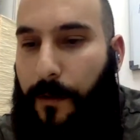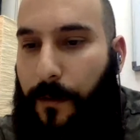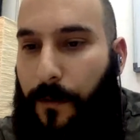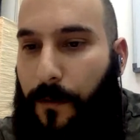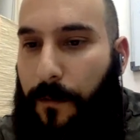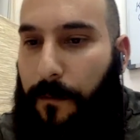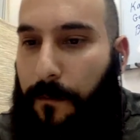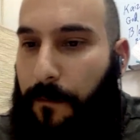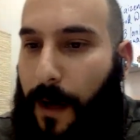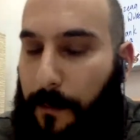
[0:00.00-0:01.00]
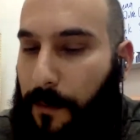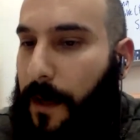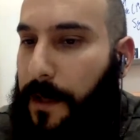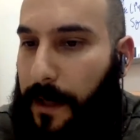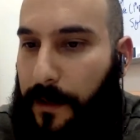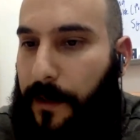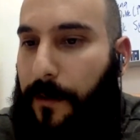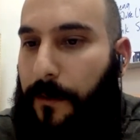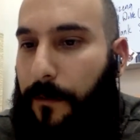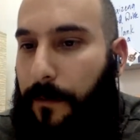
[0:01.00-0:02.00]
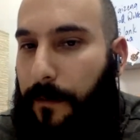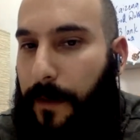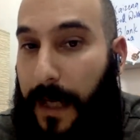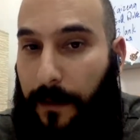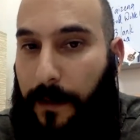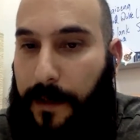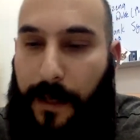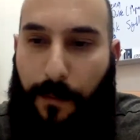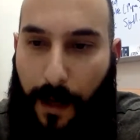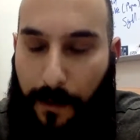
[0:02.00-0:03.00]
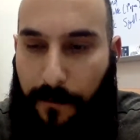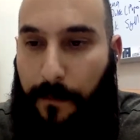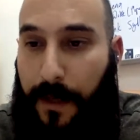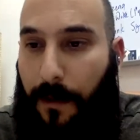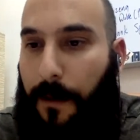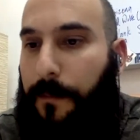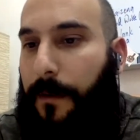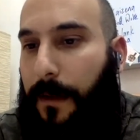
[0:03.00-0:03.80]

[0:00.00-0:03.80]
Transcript: who brought printing to England. He brought it from Europe.